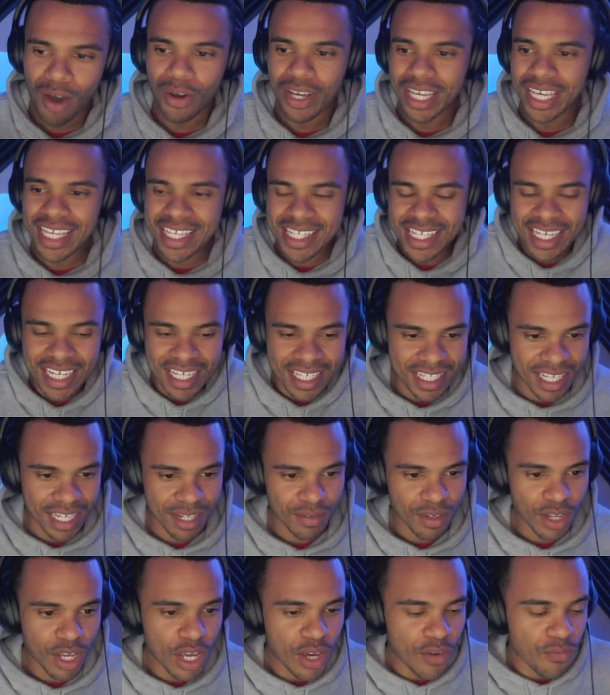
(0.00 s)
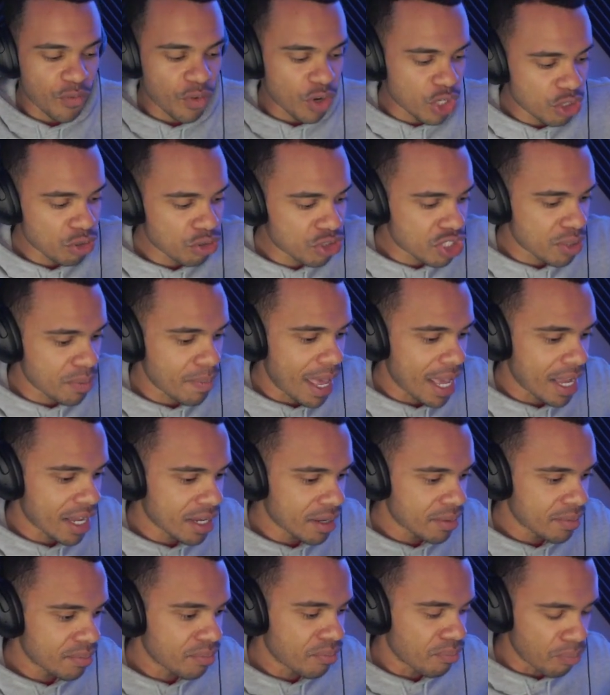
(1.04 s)
how easy is it for you to
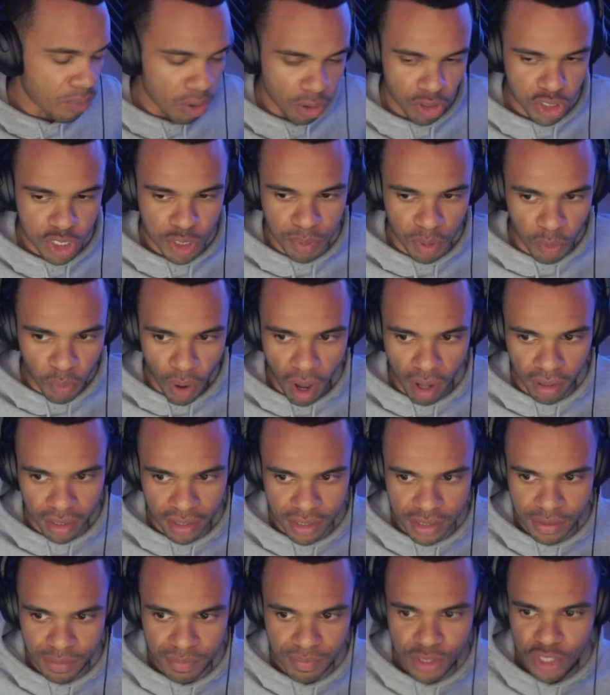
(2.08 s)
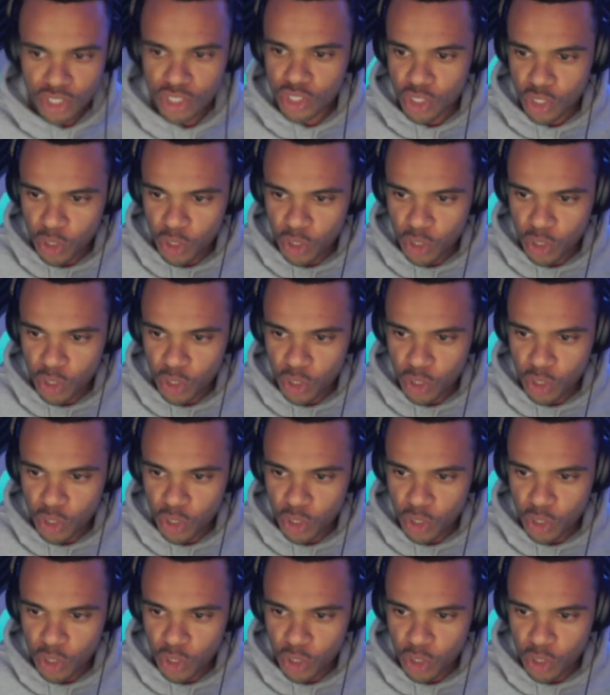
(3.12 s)
make multiple wallets?